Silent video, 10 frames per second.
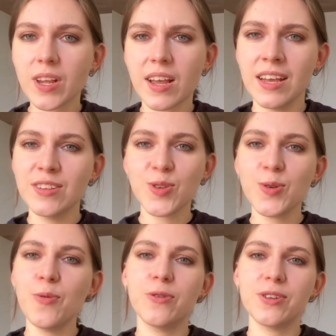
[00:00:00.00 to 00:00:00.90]
And
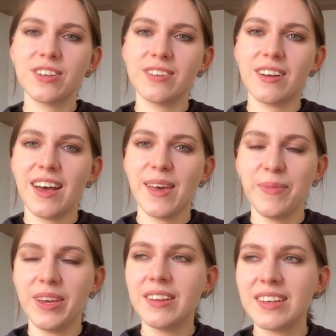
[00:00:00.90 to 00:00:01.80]
so what I
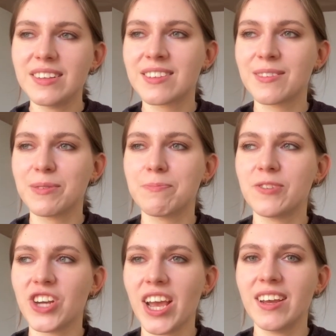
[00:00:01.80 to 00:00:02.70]
mean is
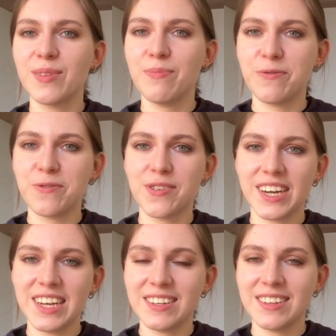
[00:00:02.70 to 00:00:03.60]
check it before
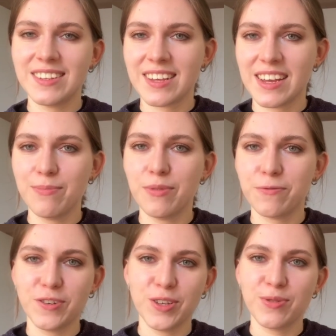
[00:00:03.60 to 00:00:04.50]
writing essay and
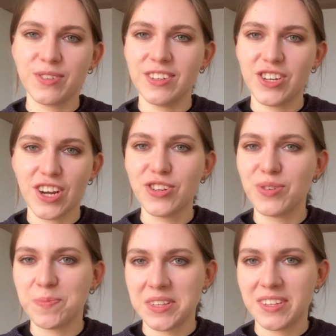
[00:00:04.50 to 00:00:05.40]
before using
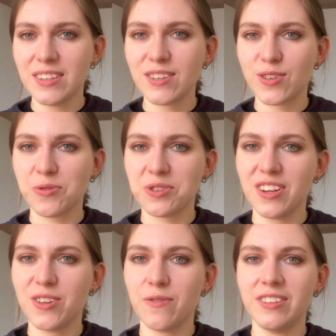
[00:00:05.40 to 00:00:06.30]
ChatGPT, so
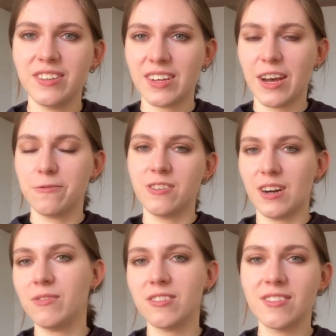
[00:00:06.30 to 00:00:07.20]
that you will not have
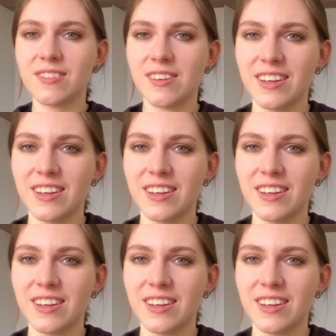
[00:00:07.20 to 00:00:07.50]
troubles in the